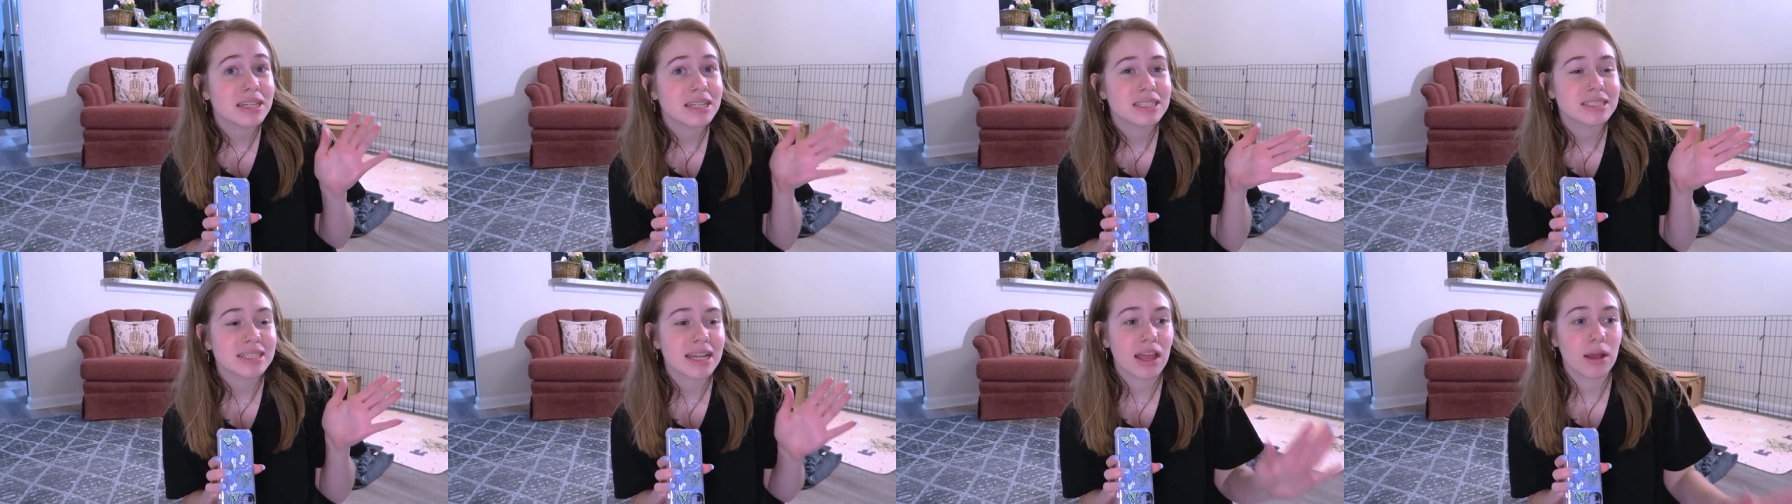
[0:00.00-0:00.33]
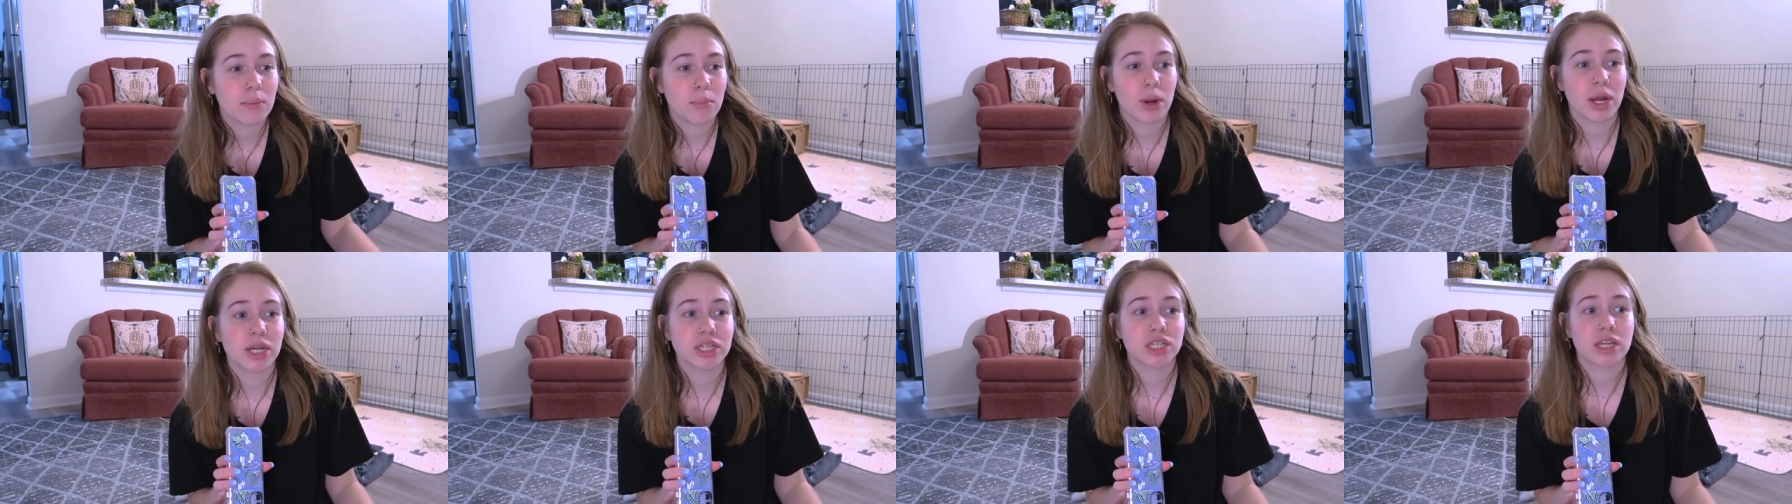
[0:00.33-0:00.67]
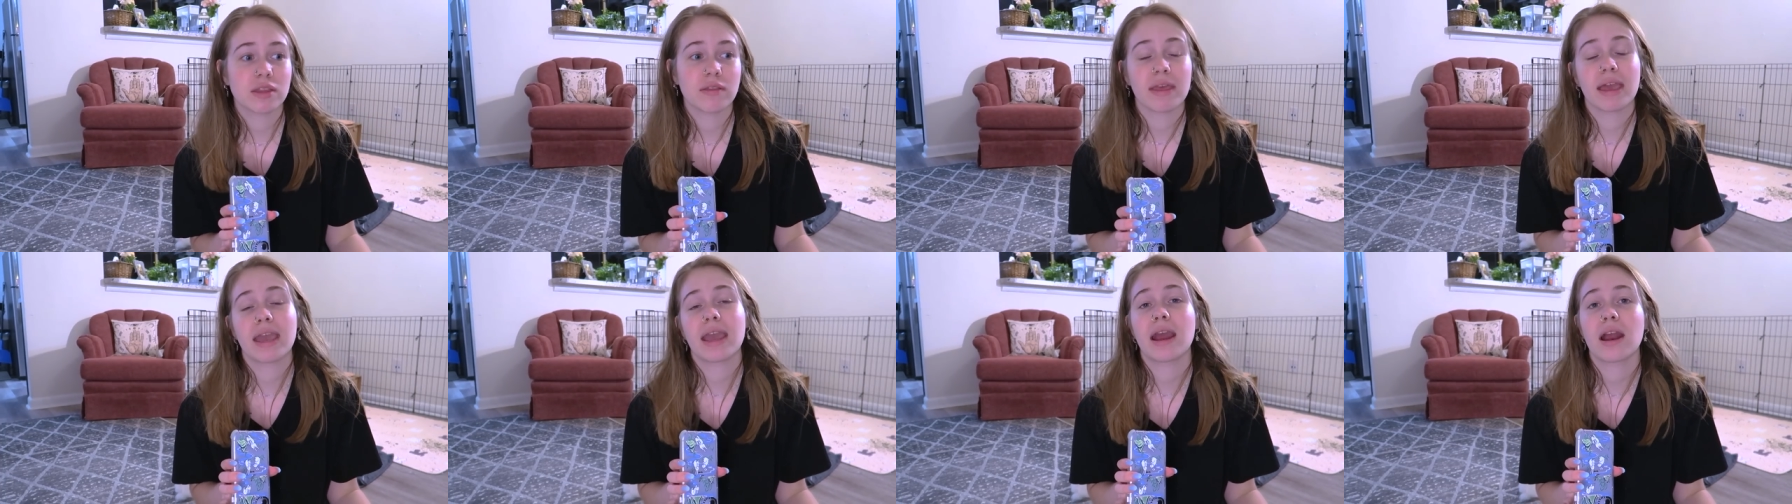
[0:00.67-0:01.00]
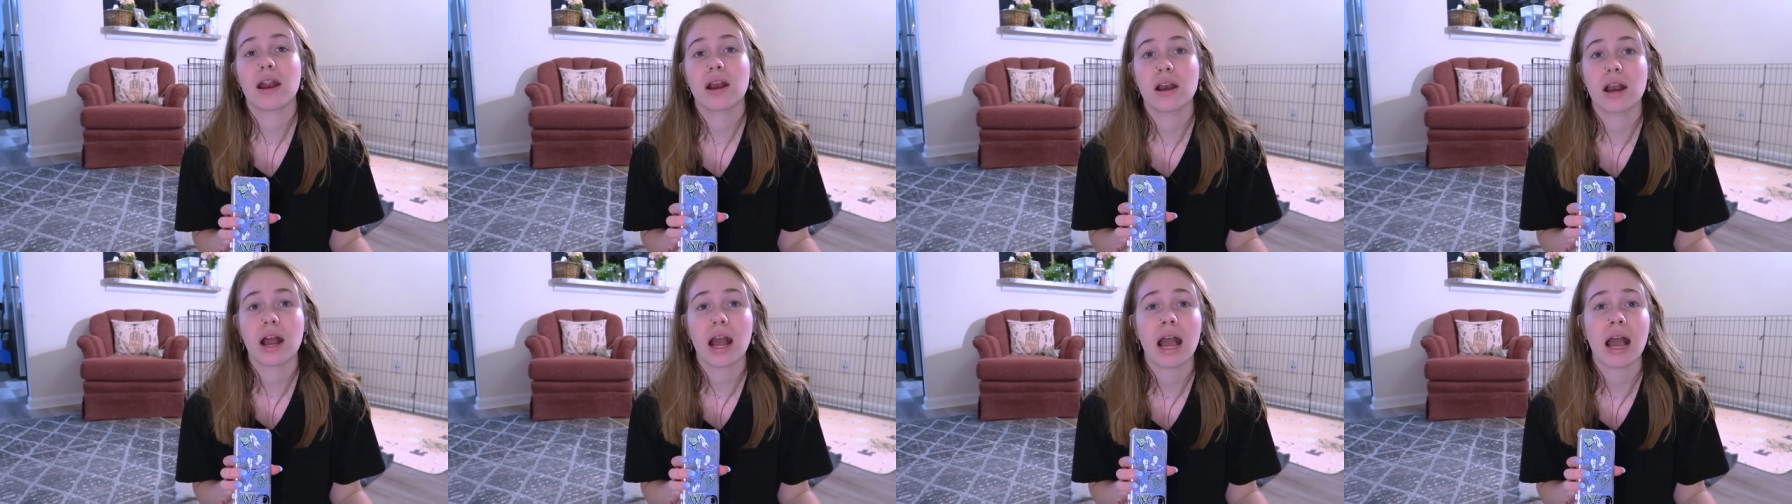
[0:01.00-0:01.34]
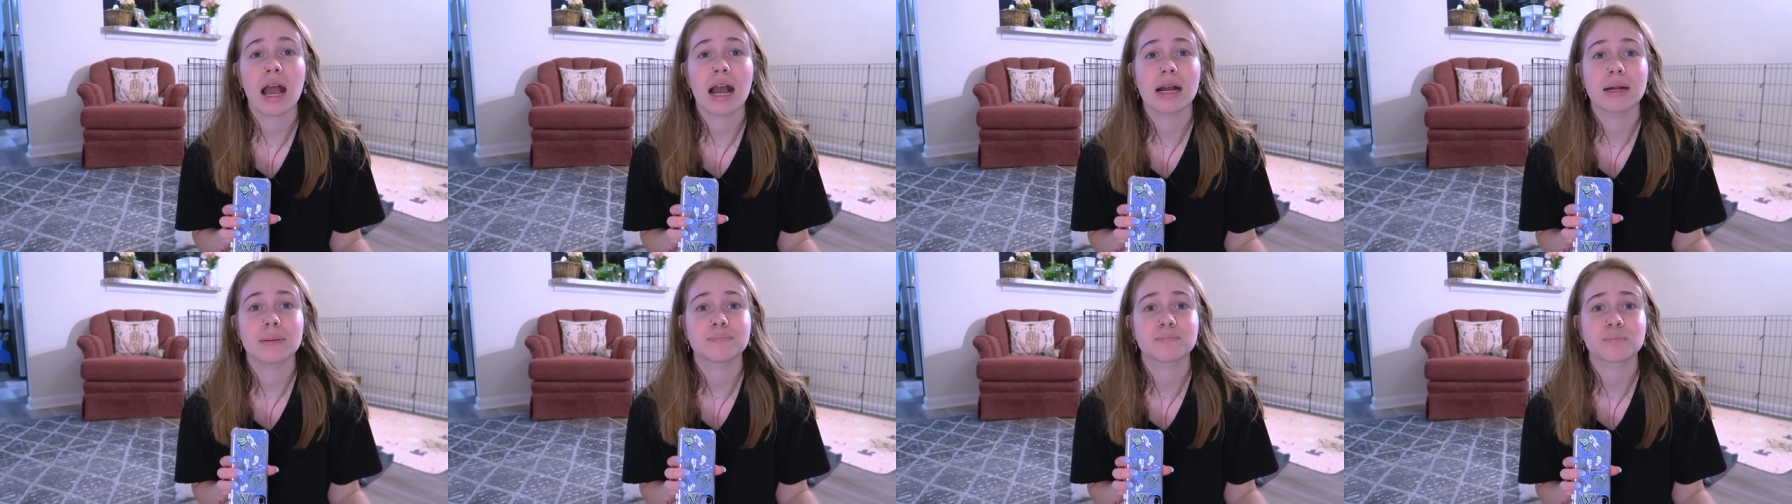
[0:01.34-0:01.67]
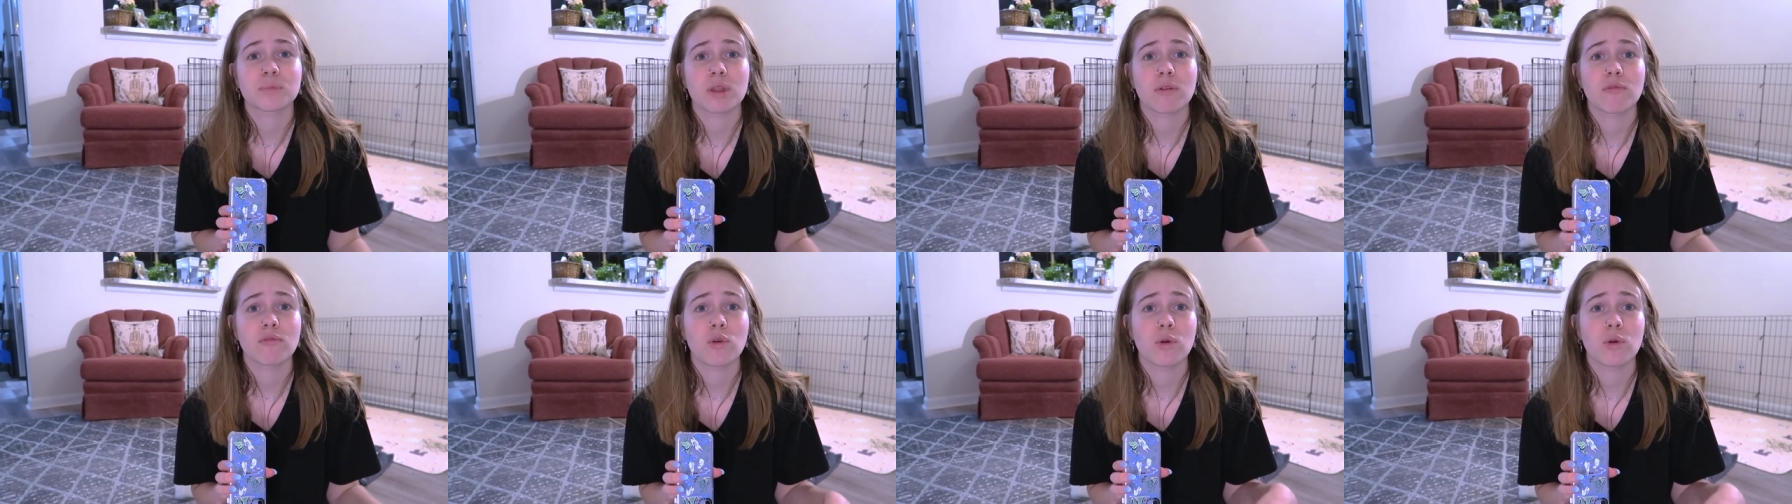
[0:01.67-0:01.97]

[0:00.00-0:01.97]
celebration there um,